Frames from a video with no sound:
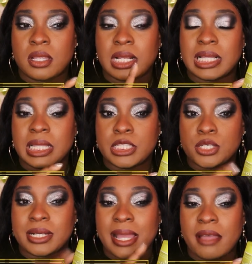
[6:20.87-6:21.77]
the
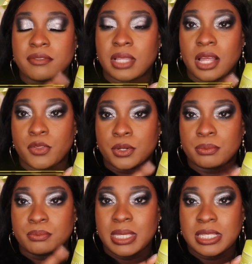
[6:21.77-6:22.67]
cleanser and I have the other
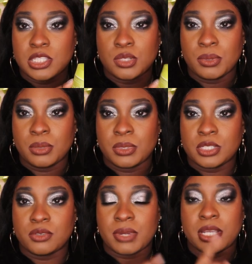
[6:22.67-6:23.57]
piece to it, which
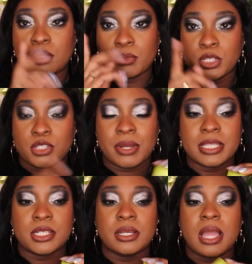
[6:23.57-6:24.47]
is a regular
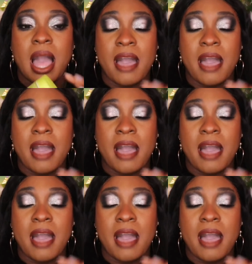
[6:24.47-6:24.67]
moisturizer.